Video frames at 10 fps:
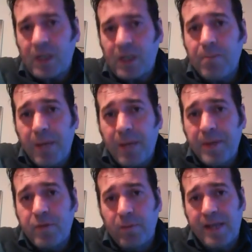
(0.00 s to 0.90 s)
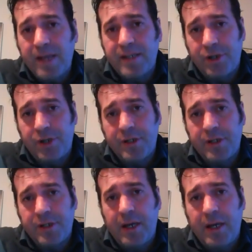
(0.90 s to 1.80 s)
by peaceful messages,
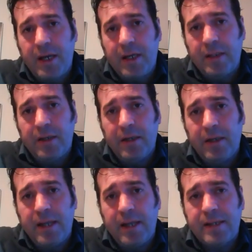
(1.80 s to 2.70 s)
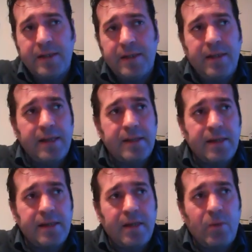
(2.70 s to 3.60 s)
and that's
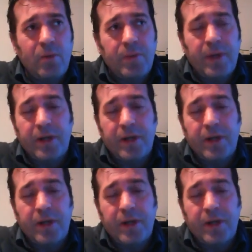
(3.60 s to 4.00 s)
what we are